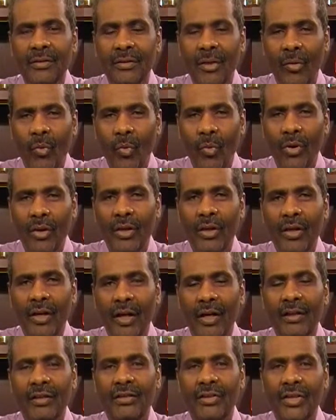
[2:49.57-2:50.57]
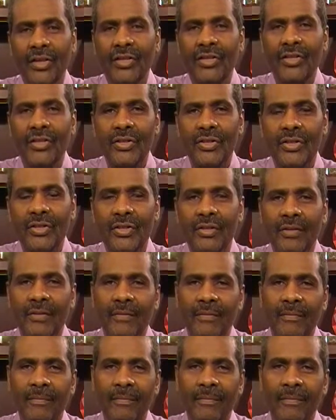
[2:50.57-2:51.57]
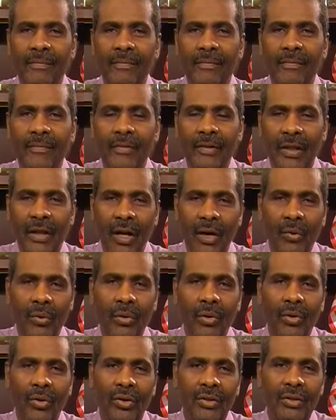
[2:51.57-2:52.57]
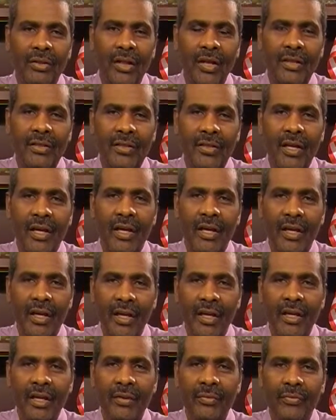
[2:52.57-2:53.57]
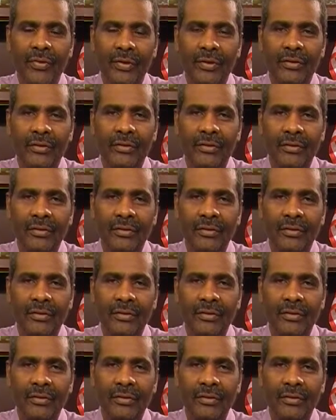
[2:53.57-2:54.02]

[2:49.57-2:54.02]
the Word of God teaches that our Lord takes care even